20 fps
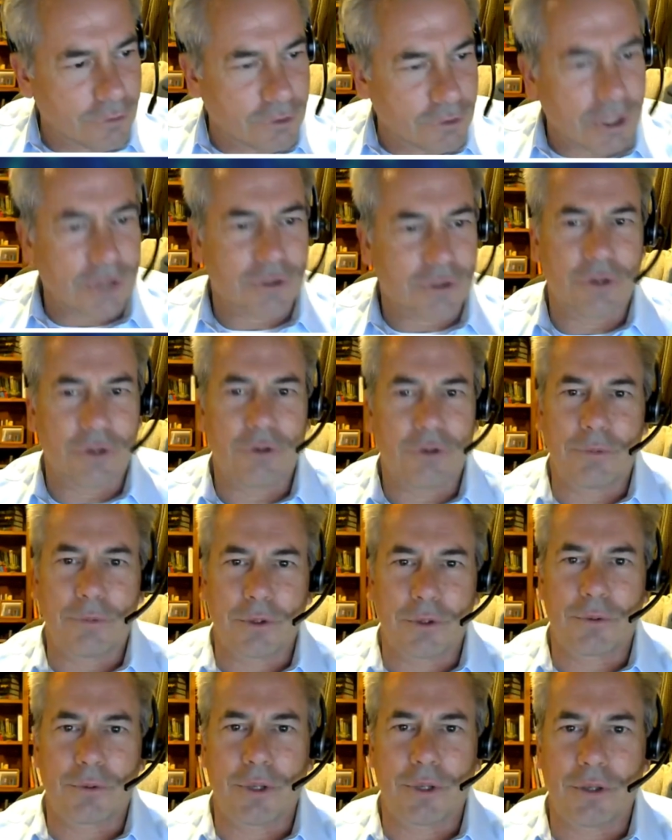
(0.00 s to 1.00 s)

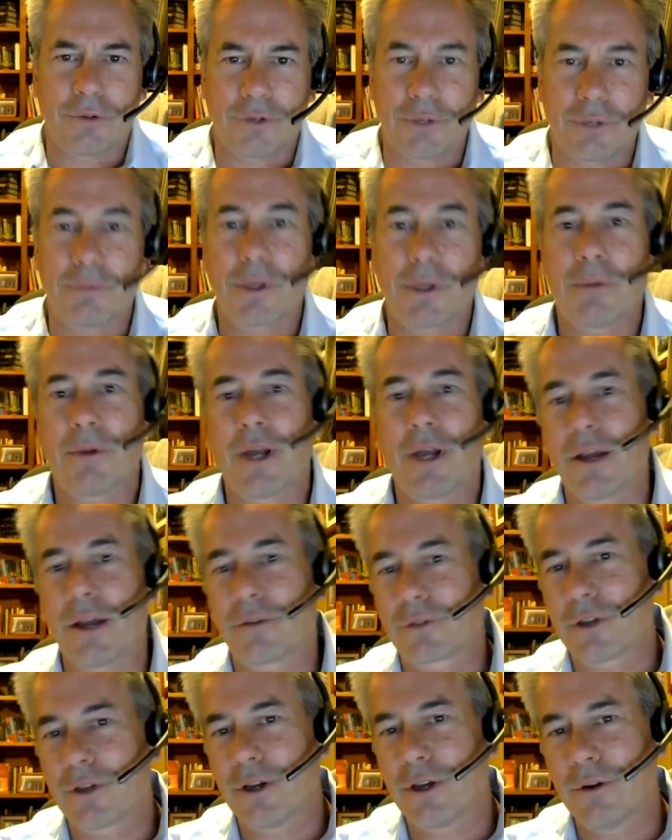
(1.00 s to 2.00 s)
discussions between CPM
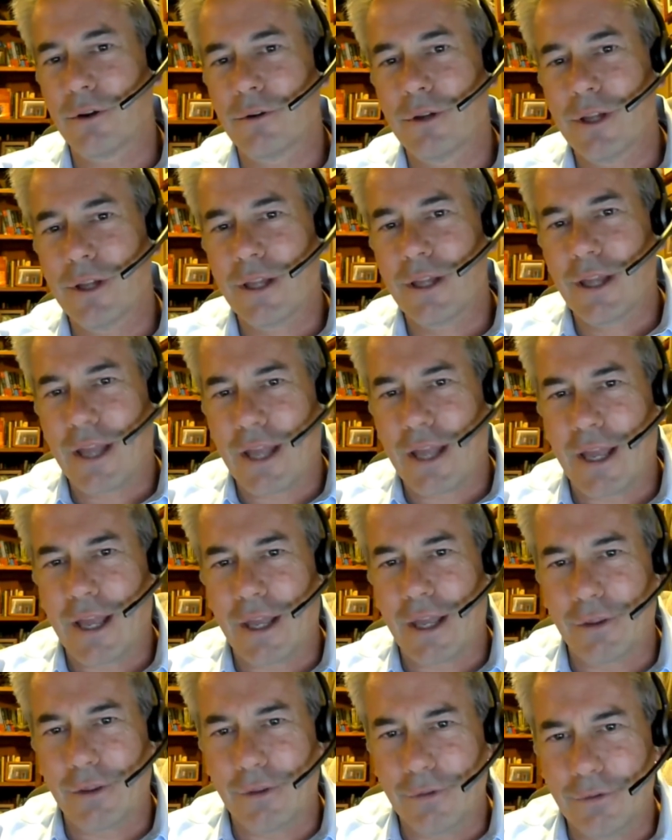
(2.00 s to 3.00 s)
and OSCO
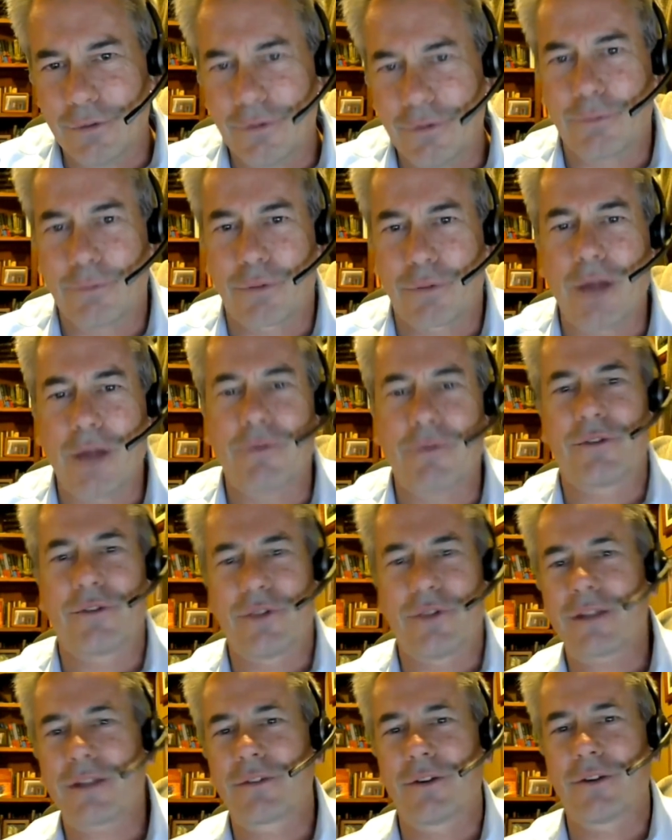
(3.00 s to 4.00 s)
and the
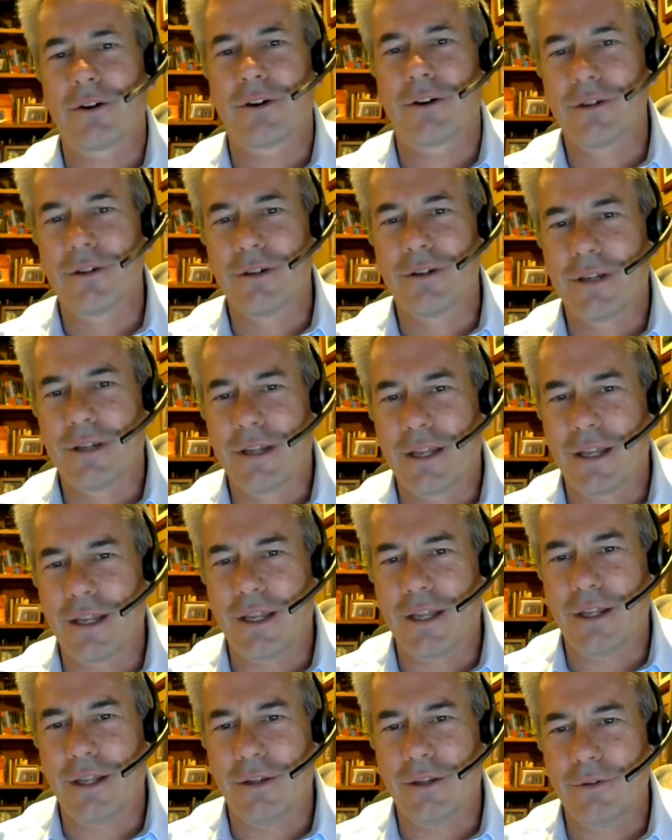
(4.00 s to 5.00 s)
private sector
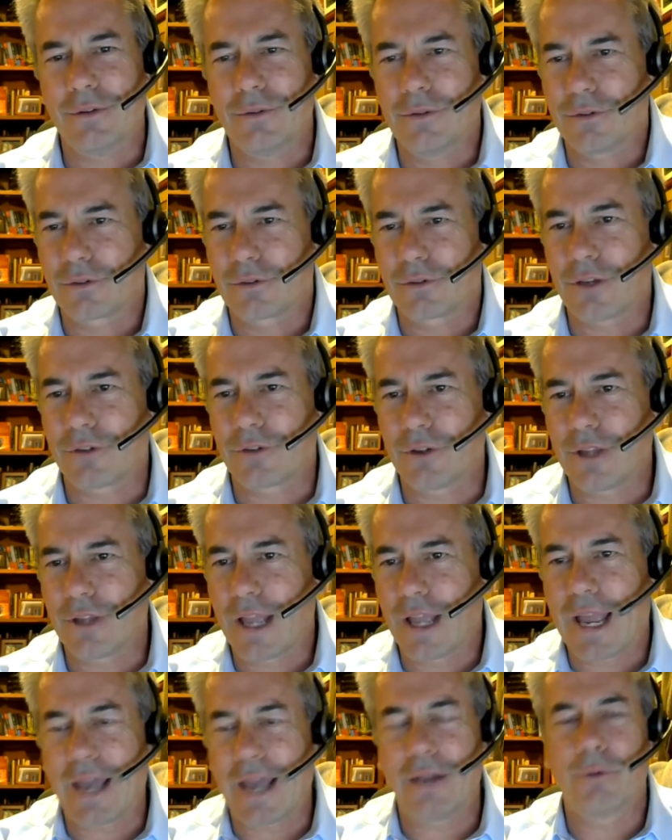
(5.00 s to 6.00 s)
in
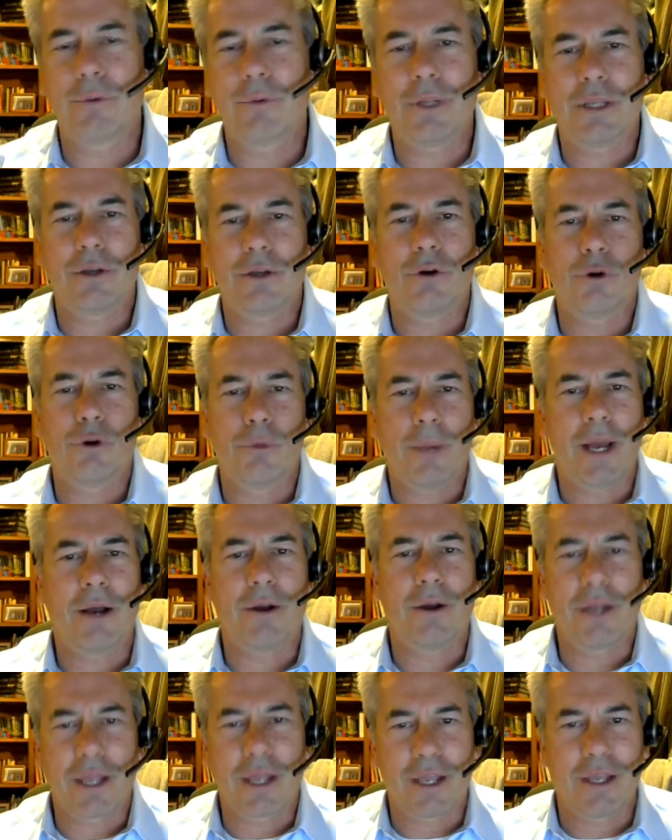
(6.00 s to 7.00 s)
discussing how do we go
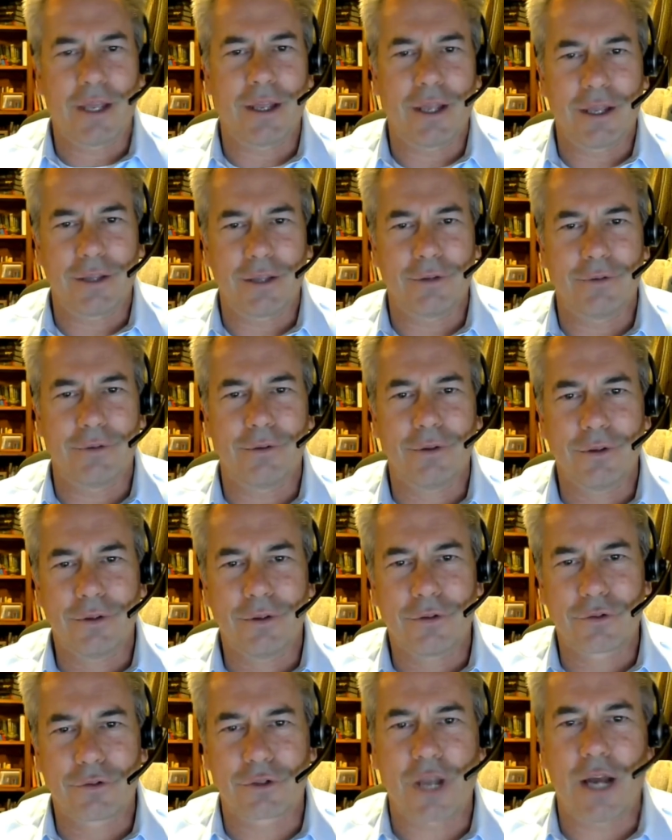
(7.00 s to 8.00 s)
about and
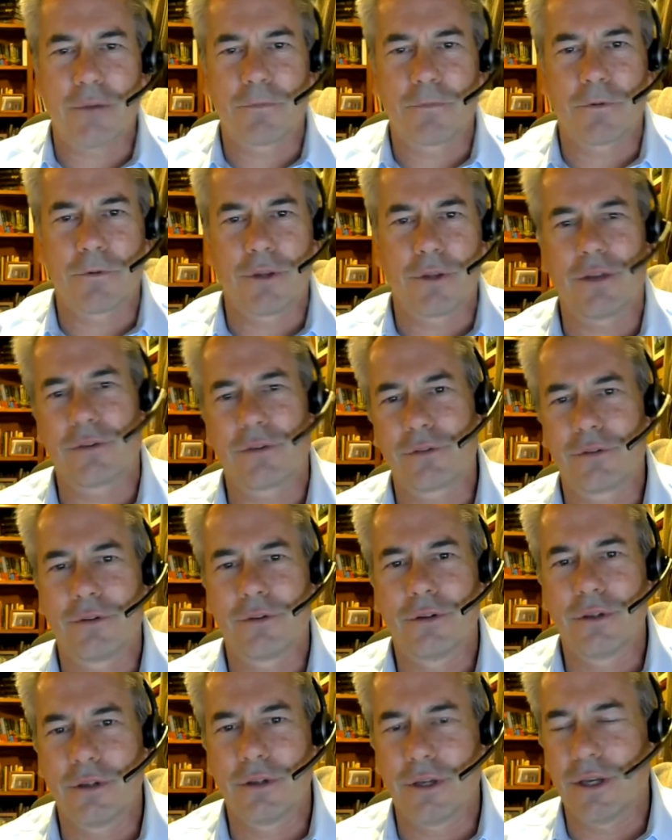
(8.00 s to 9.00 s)
solve for
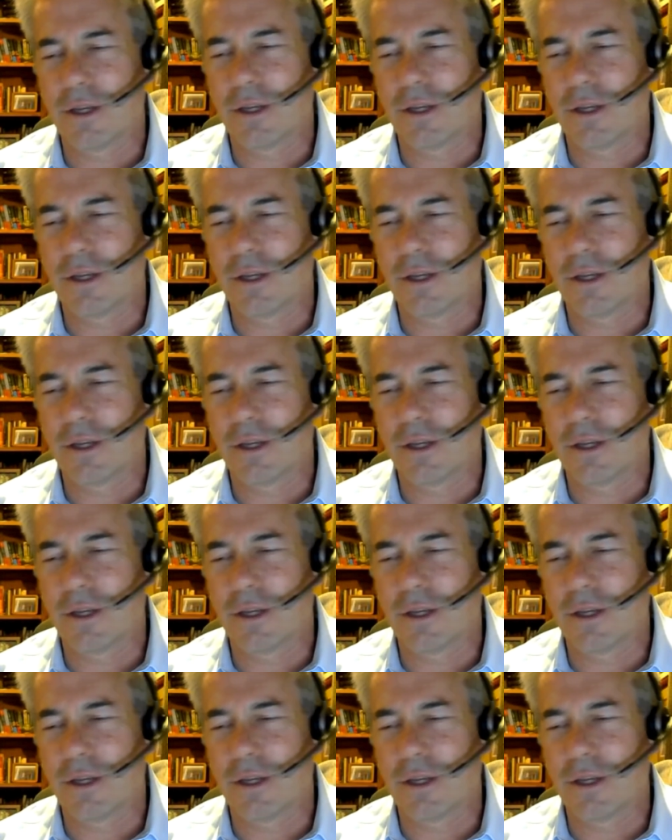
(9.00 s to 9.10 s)
this.